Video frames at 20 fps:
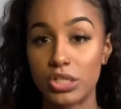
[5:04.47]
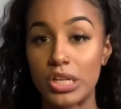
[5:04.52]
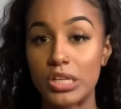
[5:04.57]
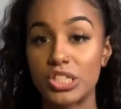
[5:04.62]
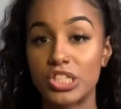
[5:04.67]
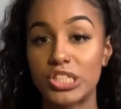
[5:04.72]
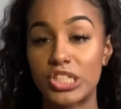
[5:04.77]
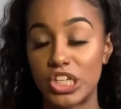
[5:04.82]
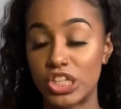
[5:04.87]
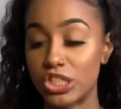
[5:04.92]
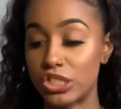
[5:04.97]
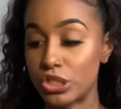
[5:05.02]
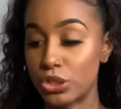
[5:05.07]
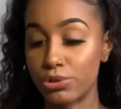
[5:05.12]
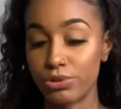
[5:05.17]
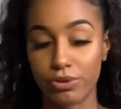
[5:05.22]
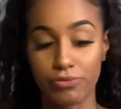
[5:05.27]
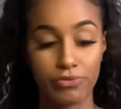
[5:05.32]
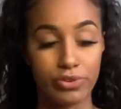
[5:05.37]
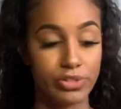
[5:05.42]
into
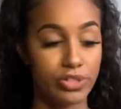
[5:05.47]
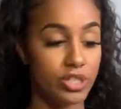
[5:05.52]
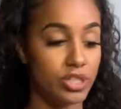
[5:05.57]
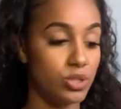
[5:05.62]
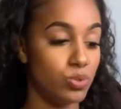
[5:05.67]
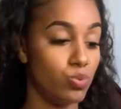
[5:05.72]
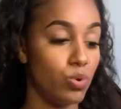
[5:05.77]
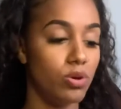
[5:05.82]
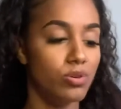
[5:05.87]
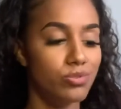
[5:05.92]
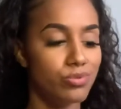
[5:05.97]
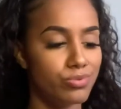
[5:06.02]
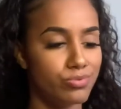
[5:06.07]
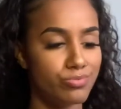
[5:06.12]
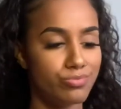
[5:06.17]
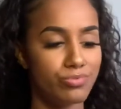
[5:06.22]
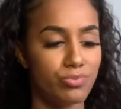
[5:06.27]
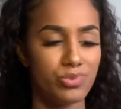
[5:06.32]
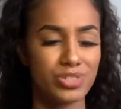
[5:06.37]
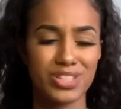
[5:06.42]
different jeans. Well,
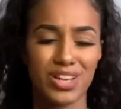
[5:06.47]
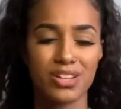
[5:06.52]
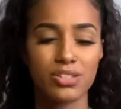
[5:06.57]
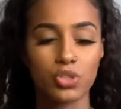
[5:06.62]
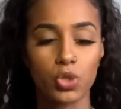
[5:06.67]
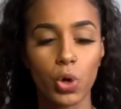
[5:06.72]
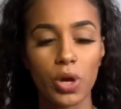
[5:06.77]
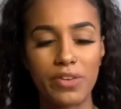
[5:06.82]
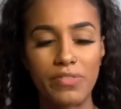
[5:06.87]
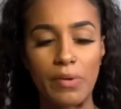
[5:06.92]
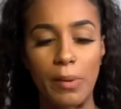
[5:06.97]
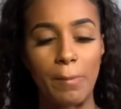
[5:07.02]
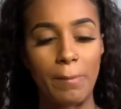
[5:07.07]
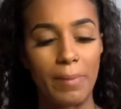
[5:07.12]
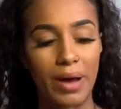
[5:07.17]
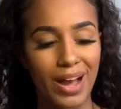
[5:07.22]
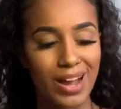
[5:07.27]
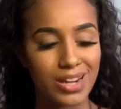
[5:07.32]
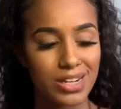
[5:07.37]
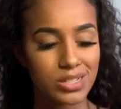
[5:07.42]
which I don't even
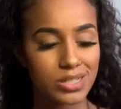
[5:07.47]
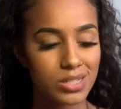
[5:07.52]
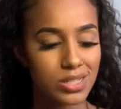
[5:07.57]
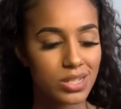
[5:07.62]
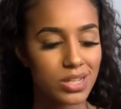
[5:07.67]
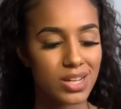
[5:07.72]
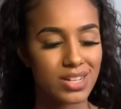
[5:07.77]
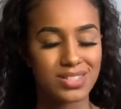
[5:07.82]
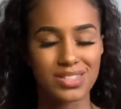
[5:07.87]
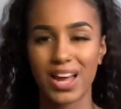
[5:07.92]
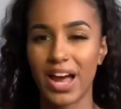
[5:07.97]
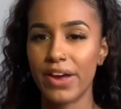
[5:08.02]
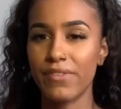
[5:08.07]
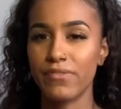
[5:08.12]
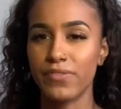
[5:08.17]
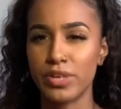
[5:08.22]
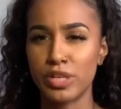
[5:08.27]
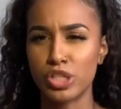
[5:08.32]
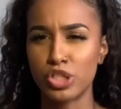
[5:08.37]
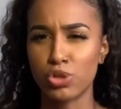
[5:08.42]
mind, because I
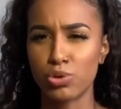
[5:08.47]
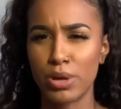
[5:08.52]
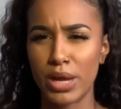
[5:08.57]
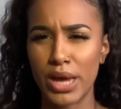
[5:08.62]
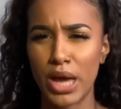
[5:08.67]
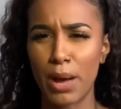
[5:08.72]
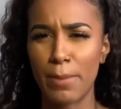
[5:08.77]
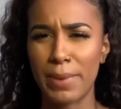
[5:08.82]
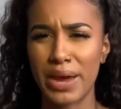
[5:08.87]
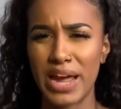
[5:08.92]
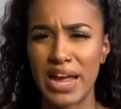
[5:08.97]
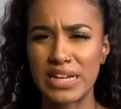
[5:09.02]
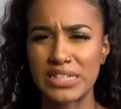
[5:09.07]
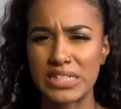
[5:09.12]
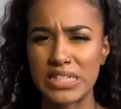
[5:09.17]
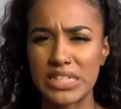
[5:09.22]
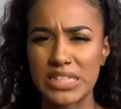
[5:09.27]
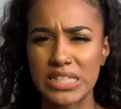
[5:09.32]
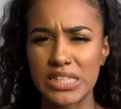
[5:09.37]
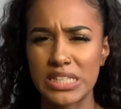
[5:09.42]
really don't like how my ass
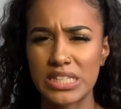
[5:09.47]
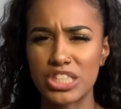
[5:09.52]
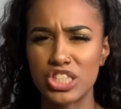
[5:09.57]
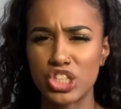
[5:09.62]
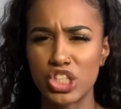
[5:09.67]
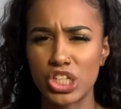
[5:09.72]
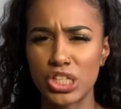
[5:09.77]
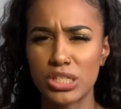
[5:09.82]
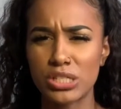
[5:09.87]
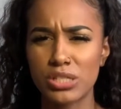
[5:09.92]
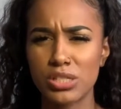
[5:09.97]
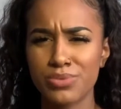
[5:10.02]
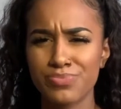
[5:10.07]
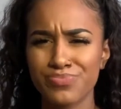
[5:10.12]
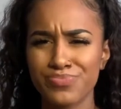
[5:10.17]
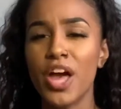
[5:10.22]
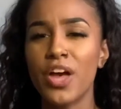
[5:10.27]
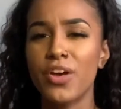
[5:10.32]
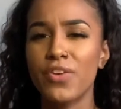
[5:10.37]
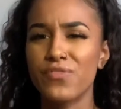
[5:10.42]
looks in these jeans.
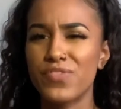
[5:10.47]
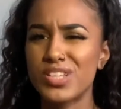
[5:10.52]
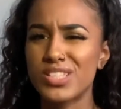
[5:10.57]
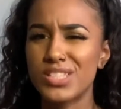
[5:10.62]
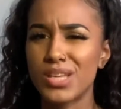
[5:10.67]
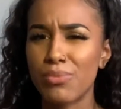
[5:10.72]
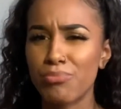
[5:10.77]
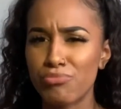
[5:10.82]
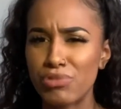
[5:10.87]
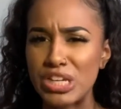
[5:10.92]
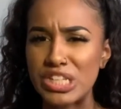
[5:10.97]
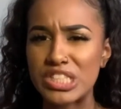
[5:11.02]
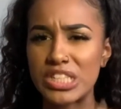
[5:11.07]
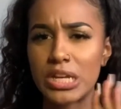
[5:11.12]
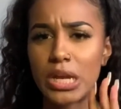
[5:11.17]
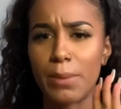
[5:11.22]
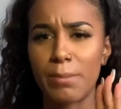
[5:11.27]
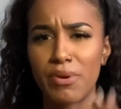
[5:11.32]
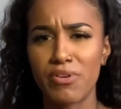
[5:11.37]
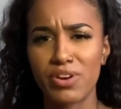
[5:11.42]
For some reason,
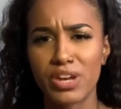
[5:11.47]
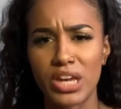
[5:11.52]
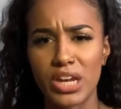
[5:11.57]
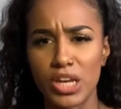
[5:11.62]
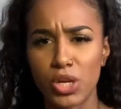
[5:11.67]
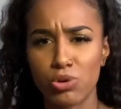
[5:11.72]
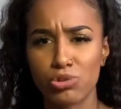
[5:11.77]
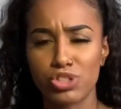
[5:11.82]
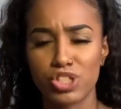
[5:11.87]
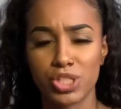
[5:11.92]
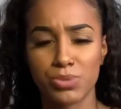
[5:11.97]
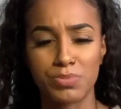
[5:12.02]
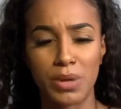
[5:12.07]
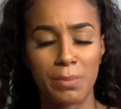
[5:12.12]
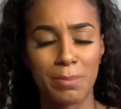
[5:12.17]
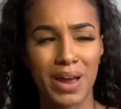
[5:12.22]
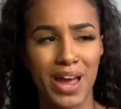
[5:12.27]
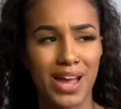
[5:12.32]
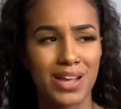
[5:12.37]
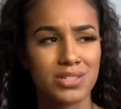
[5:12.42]
American Eagle jeans make
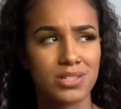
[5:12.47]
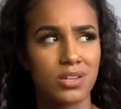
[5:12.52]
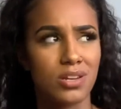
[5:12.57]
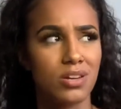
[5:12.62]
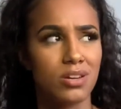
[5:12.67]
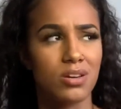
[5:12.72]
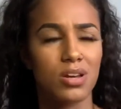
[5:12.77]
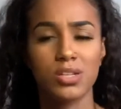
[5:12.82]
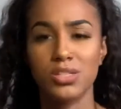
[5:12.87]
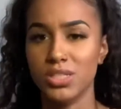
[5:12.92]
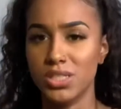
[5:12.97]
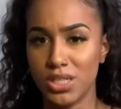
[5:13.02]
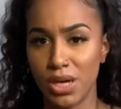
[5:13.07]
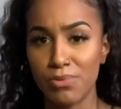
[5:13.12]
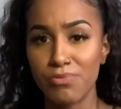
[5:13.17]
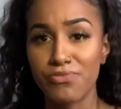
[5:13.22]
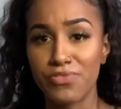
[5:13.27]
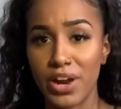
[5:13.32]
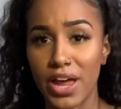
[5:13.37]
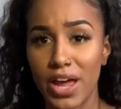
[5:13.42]
my ass look
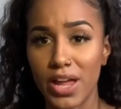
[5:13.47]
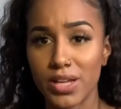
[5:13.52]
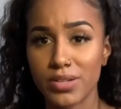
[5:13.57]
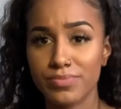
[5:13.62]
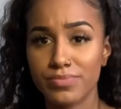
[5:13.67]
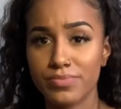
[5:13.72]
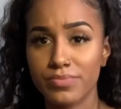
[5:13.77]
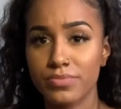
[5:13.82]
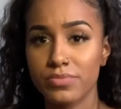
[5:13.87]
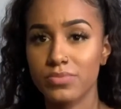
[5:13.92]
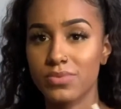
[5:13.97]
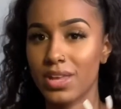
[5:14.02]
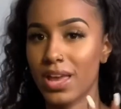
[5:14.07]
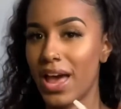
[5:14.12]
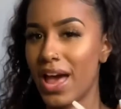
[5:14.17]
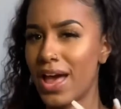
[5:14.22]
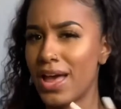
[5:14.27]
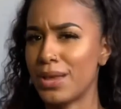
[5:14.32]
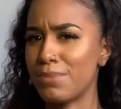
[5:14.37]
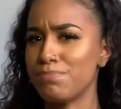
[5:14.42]
dumb flat.
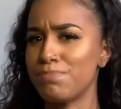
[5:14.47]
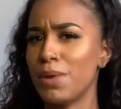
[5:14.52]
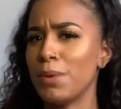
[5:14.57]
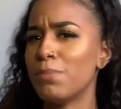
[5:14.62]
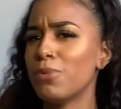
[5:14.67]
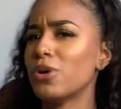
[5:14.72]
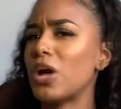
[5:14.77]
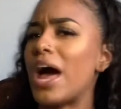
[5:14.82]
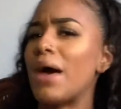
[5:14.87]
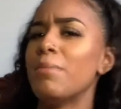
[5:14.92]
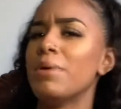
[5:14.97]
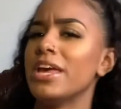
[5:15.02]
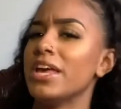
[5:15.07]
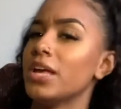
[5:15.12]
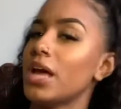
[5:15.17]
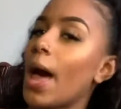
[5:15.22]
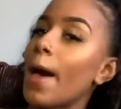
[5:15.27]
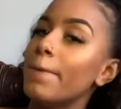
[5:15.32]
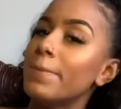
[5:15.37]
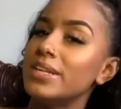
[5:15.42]
And people, I
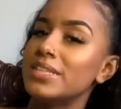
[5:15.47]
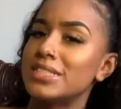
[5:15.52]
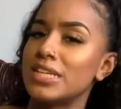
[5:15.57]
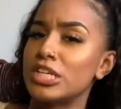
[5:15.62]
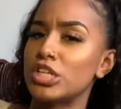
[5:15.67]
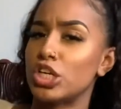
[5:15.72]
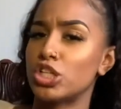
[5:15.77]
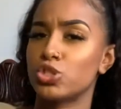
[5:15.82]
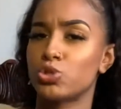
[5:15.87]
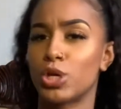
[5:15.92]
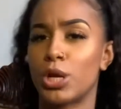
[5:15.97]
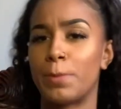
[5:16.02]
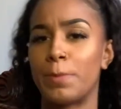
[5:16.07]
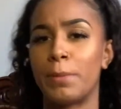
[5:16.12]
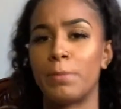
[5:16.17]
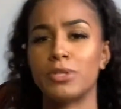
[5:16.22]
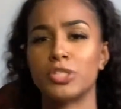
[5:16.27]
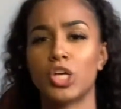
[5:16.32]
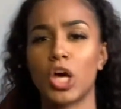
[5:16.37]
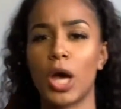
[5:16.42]
be seeing on Twitter
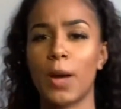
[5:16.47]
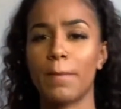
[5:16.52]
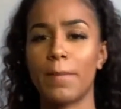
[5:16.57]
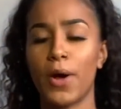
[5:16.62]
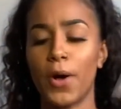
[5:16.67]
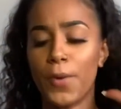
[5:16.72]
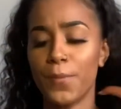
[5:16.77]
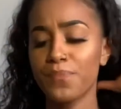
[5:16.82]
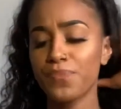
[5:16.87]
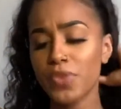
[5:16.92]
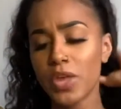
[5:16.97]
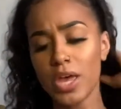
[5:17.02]
people talking about